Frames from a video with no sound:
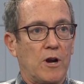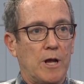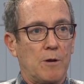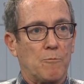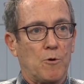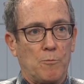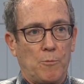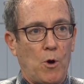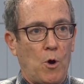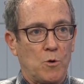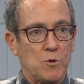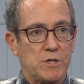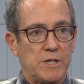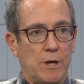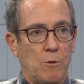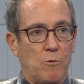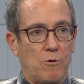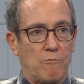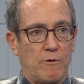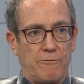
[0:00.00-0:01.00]
had proposed
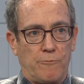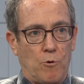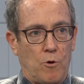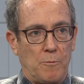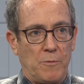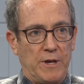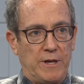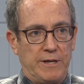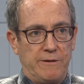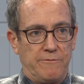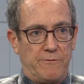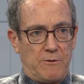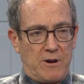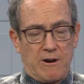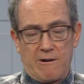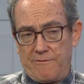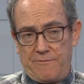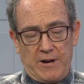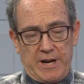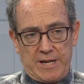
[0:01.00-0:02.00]
that would reform the
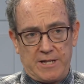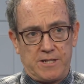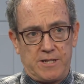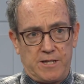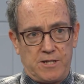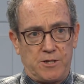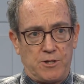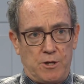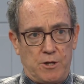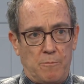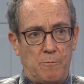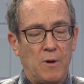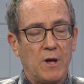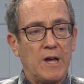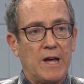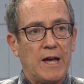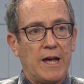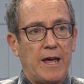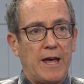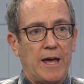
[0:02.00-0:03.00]
E-Verify system
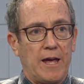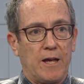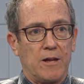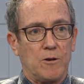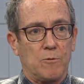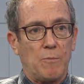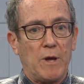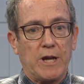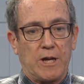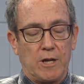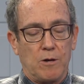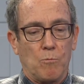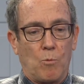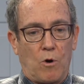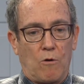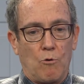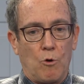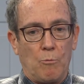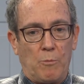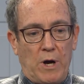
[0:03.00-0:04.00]
and make it more
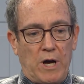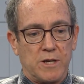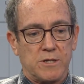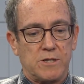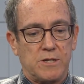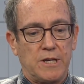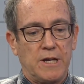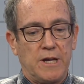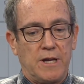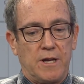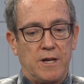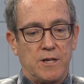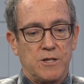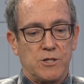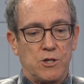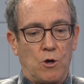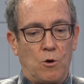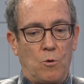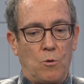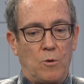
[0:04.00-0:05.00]
robust.
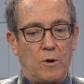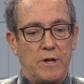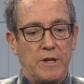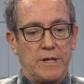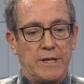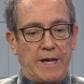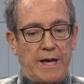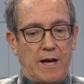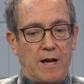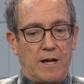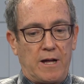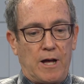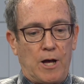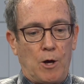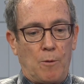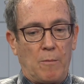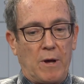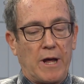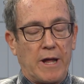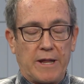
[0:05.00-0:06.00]
So, yeah,
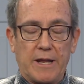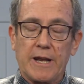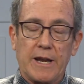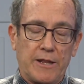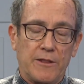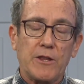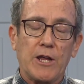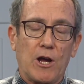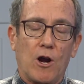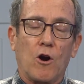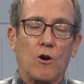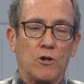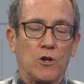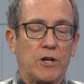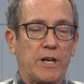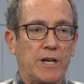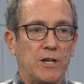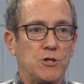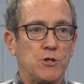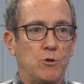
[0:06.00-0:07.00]
and they are
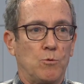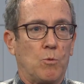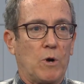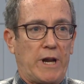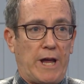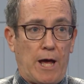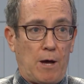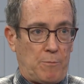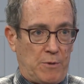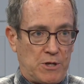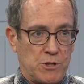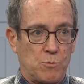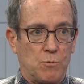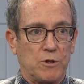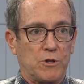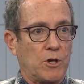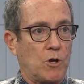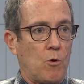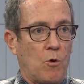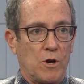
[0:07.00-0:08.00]
looking to what happens with
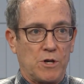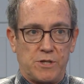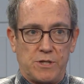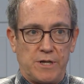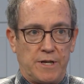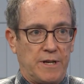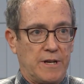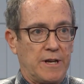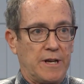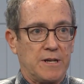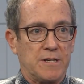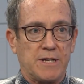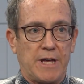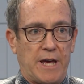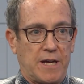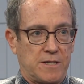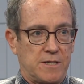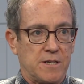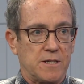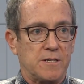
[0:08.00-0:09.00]
the courts in
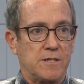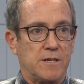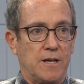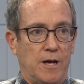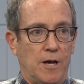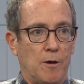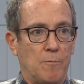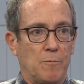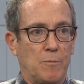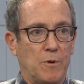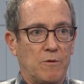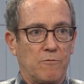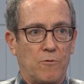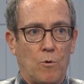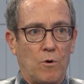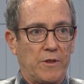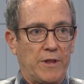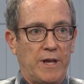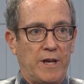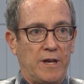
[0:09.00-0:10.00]
Texas
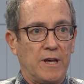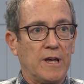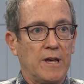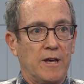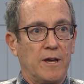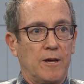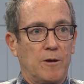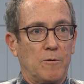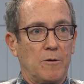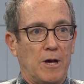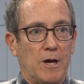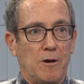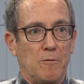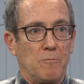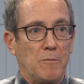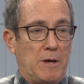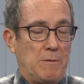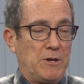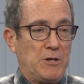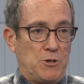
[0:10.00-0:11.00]
before they
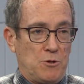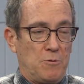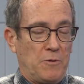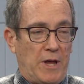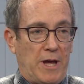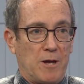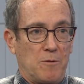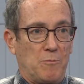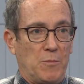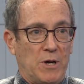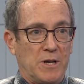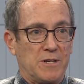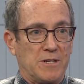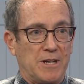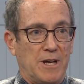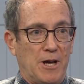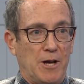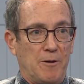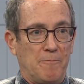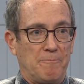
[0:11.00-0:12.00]
maybe do that. But
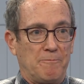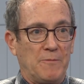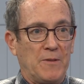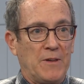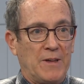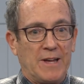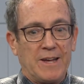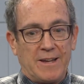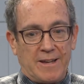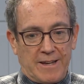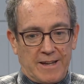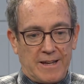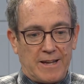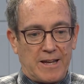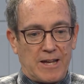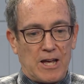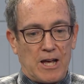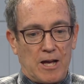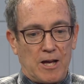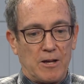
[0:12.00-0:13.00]

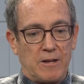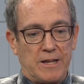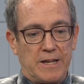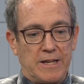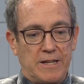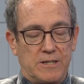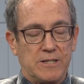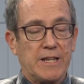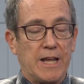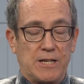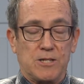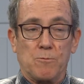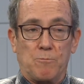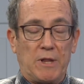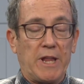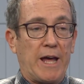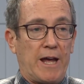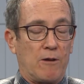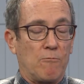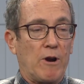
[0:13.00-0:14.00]
that's a
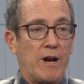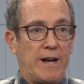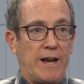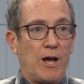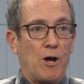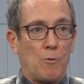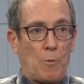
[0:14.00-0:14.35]
plan right now.